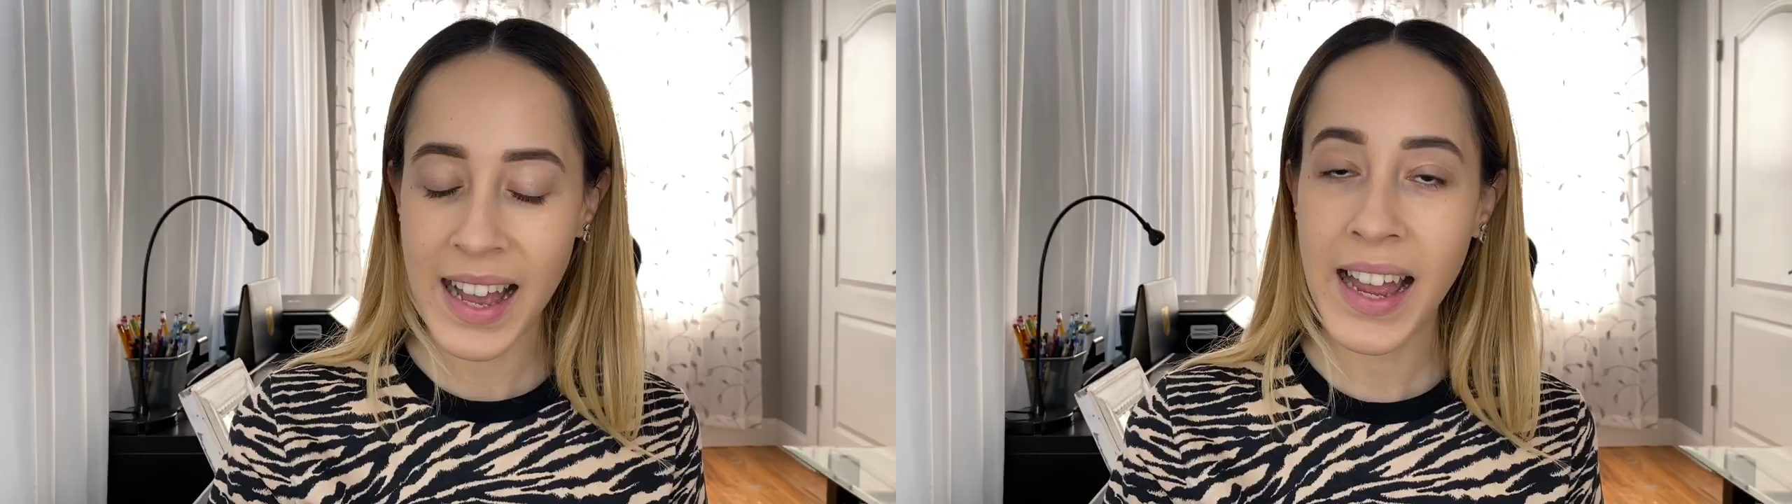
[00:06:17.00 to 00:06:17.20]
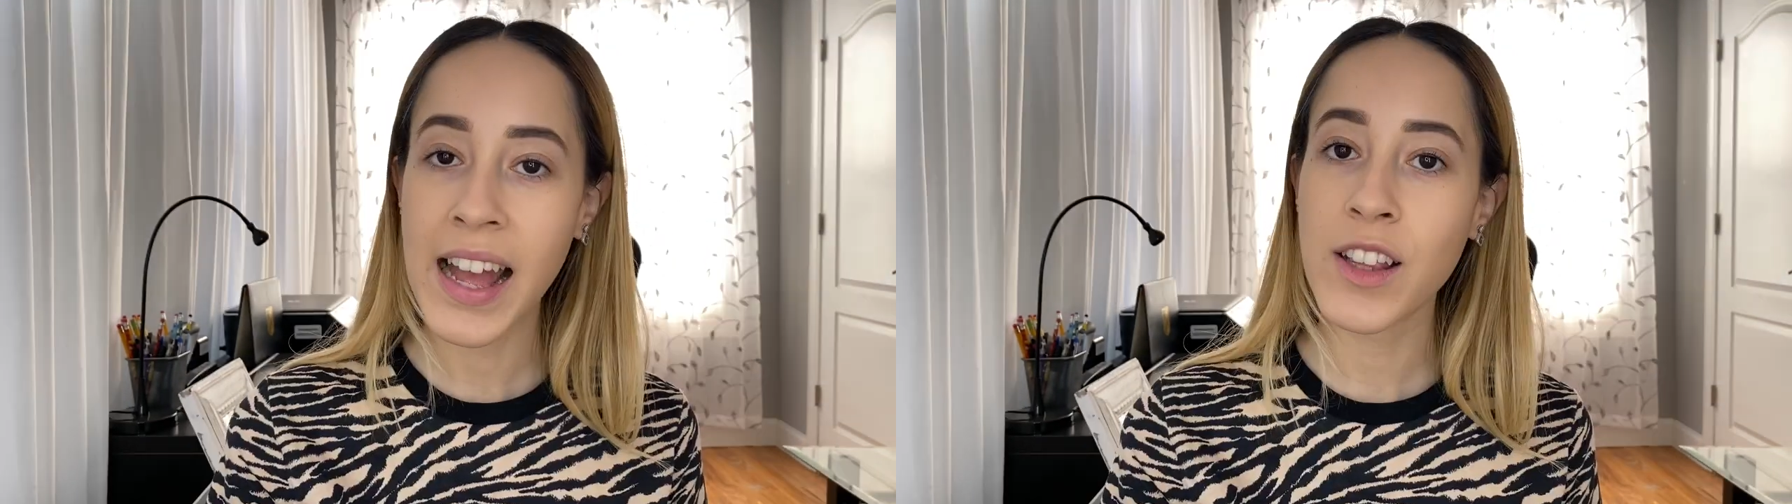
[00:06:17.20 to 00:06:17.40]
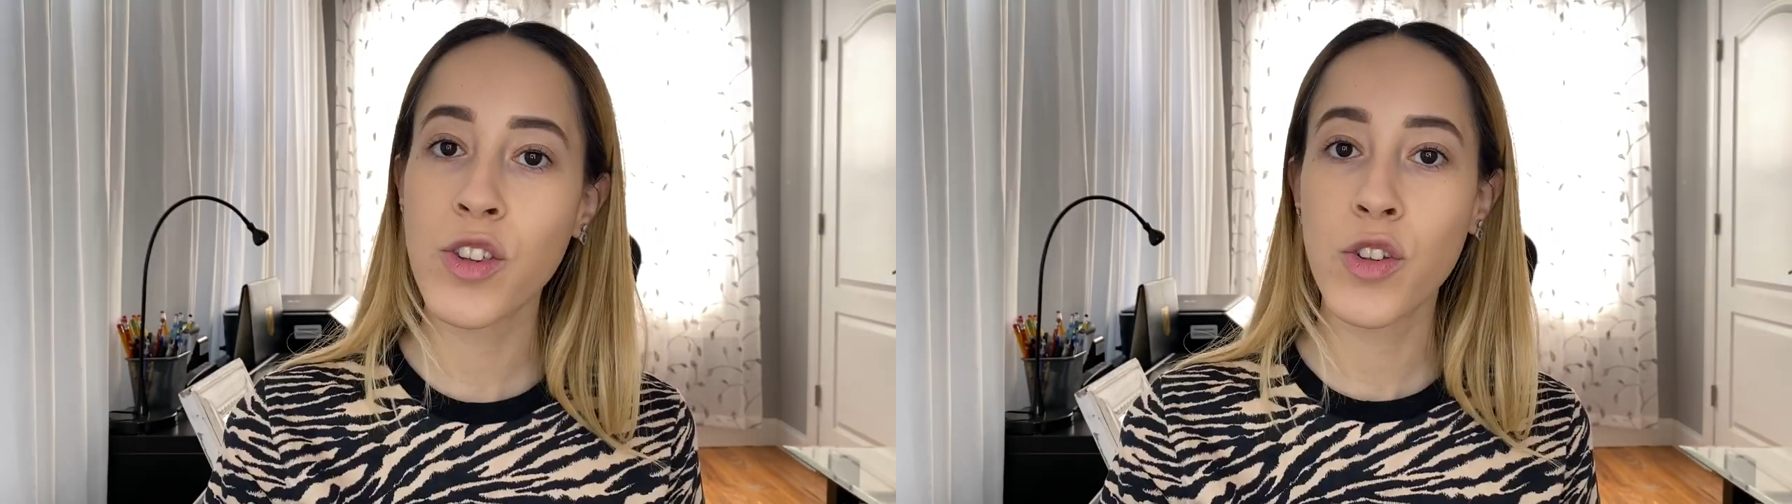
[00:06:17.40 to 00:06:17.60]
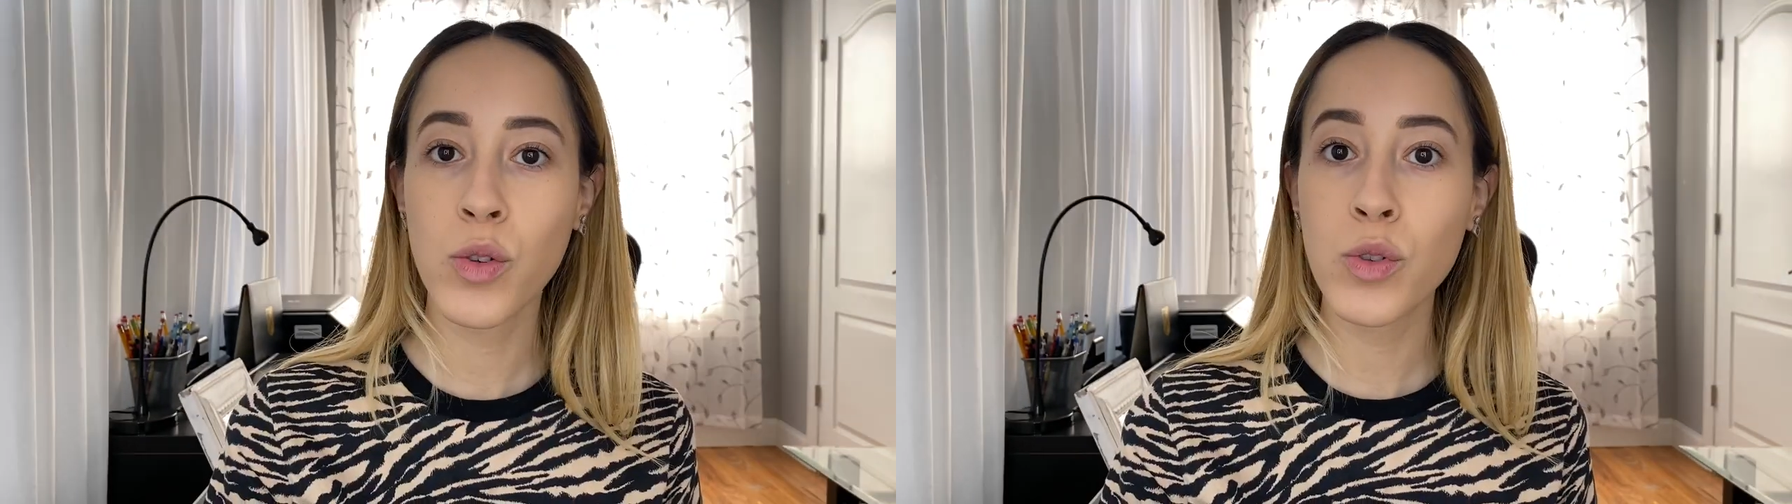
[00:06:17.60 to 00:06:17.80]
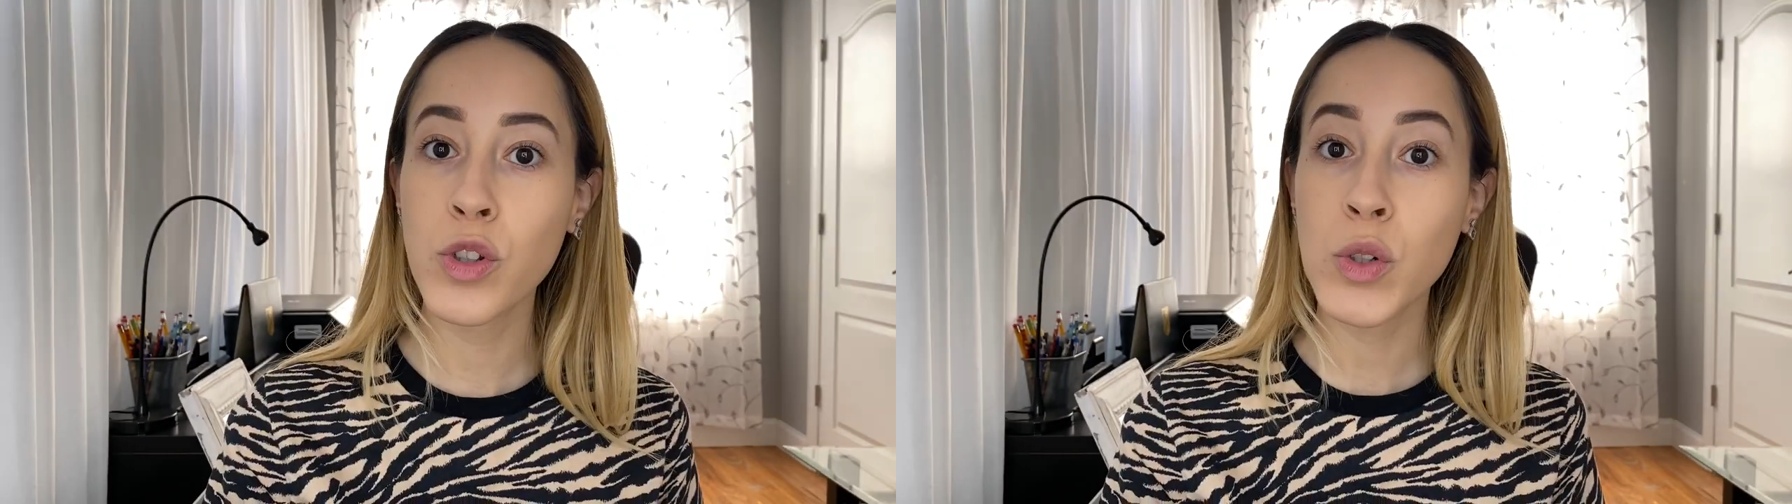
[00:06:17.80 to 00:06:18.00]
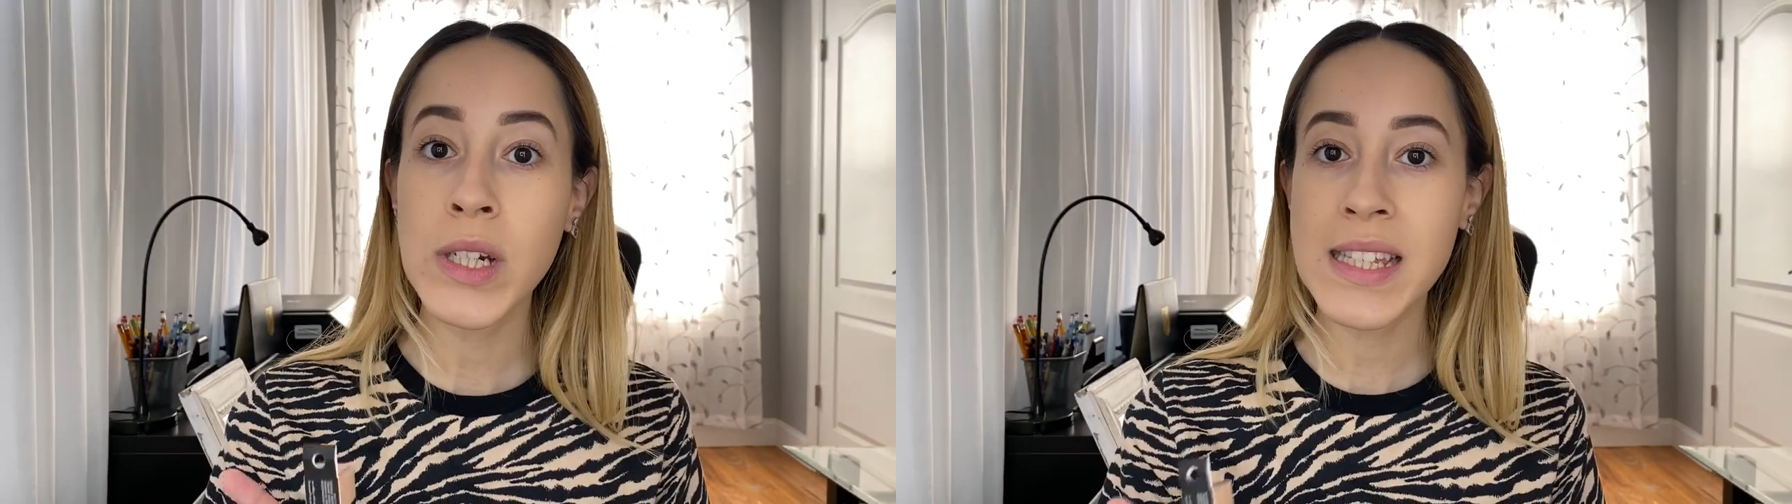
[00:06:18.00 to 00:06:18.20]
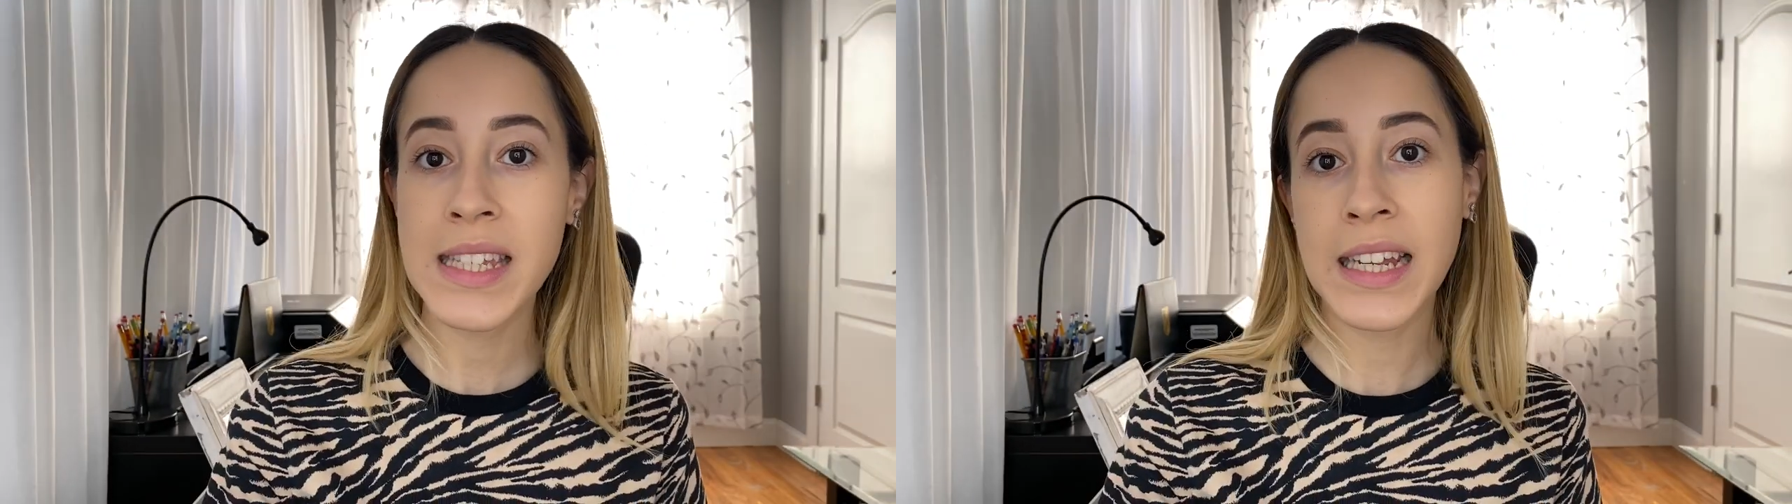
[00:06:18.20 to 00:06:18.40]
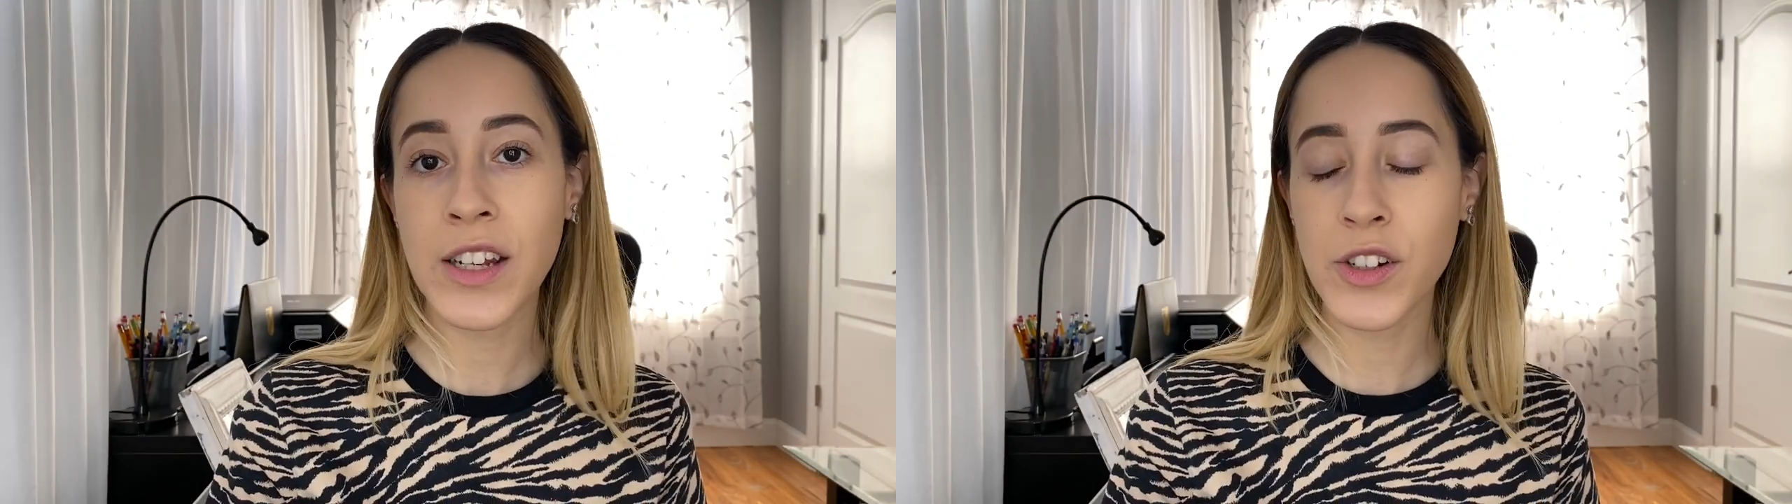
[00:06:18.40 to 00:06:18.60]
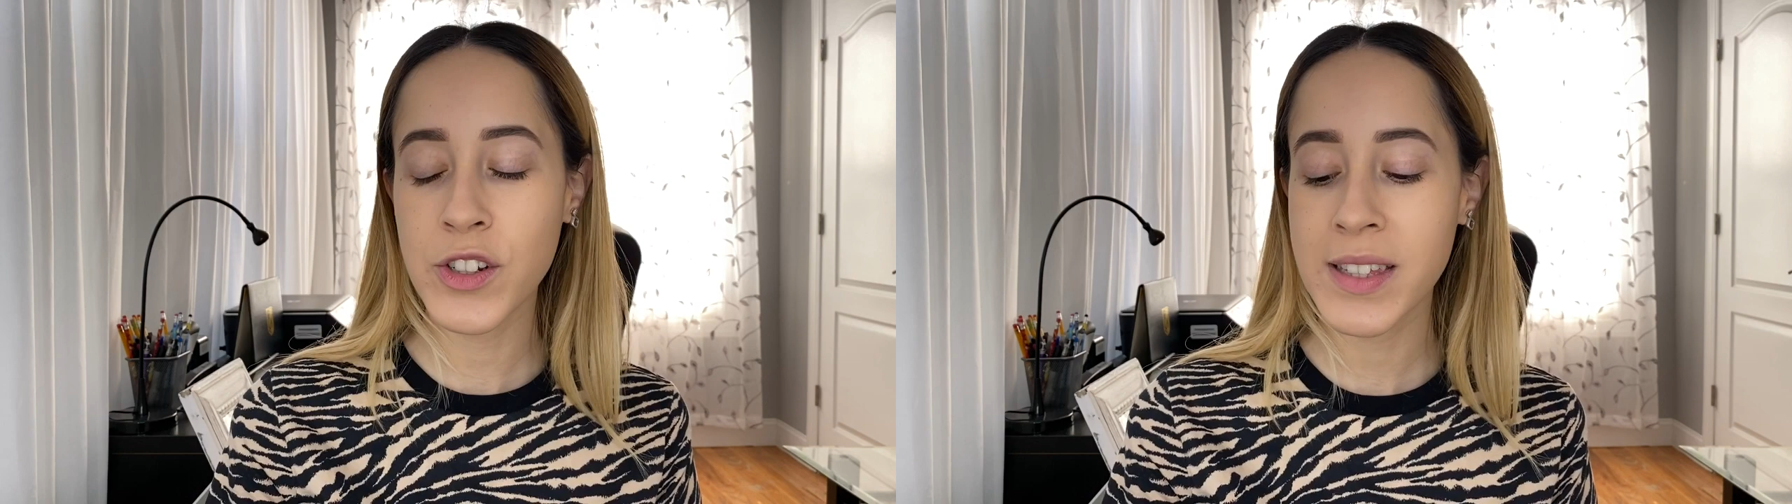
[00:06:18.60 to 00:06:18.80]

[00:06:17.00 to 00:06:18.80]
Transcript: I got two new concealers